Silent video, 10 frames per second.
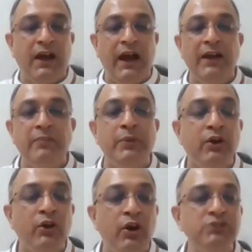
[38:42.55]
And
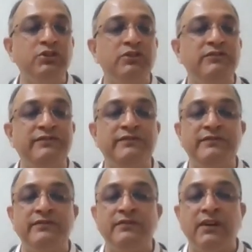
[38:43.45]
because of
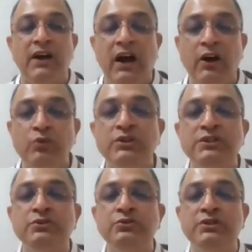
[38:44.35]
how the
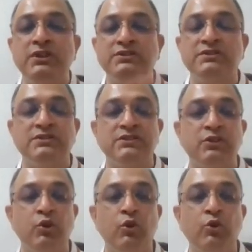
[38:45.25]
youth has
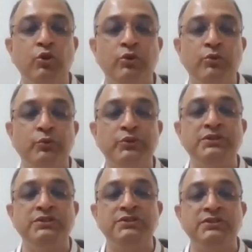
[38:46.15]
grown, which
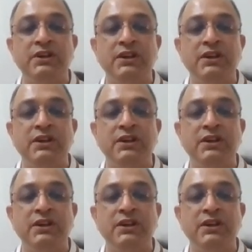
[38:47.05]
is